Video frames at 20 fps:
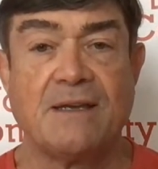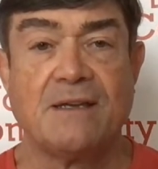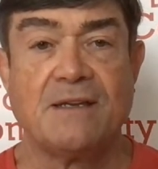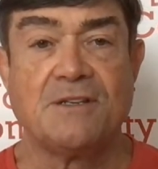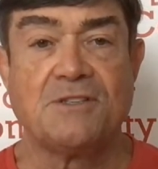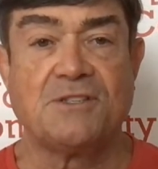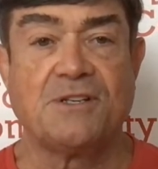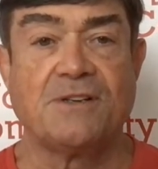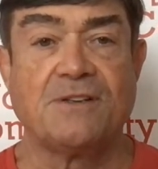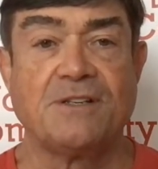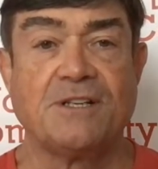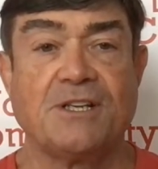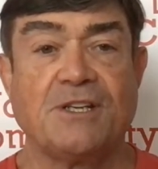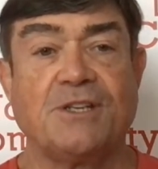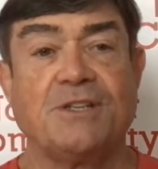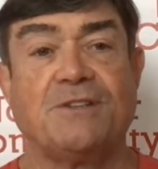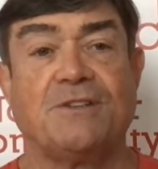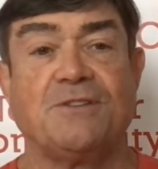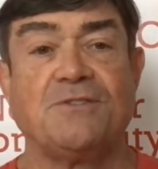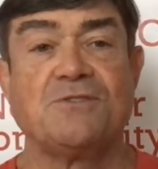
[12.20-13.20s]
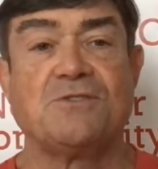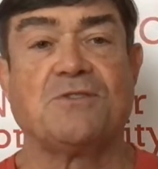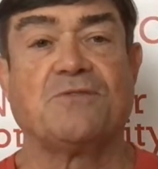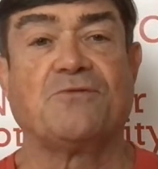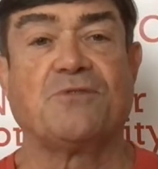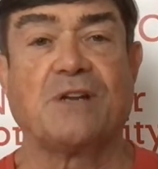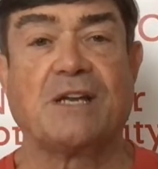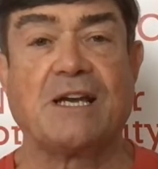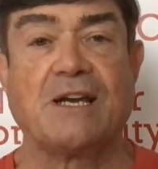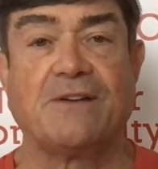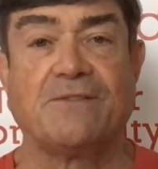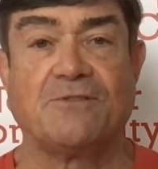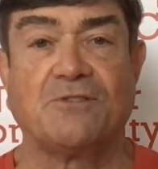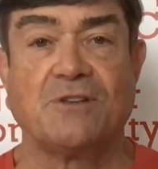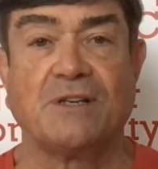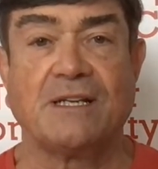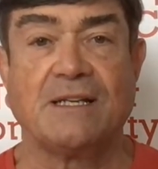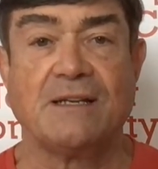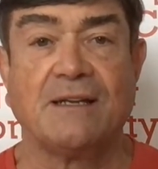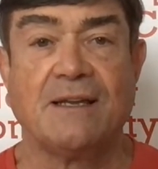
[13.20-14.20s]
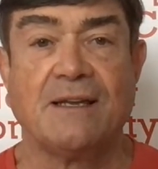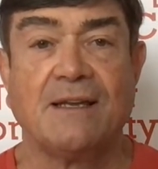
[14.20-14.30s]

sharing the good news of recovery.